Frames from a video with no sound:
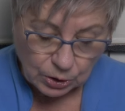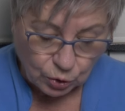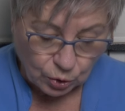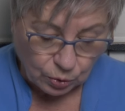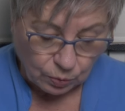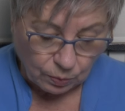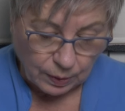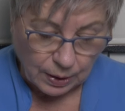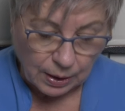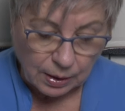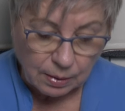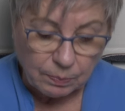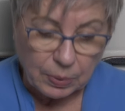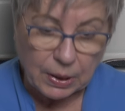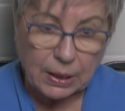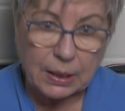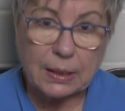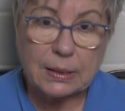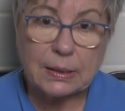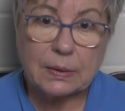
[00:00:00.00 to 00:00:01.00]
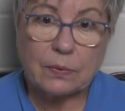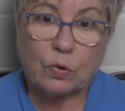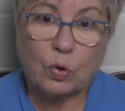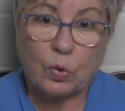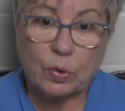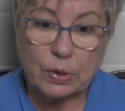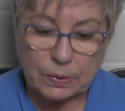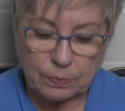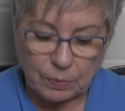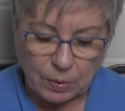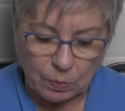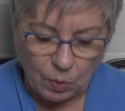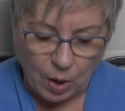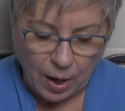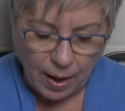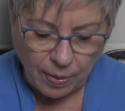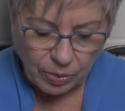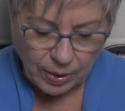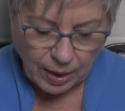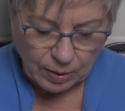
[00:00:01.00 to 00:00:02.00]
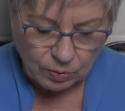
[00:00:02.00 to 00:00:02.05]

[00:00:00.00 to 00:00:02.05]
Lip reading: chewing because of course we want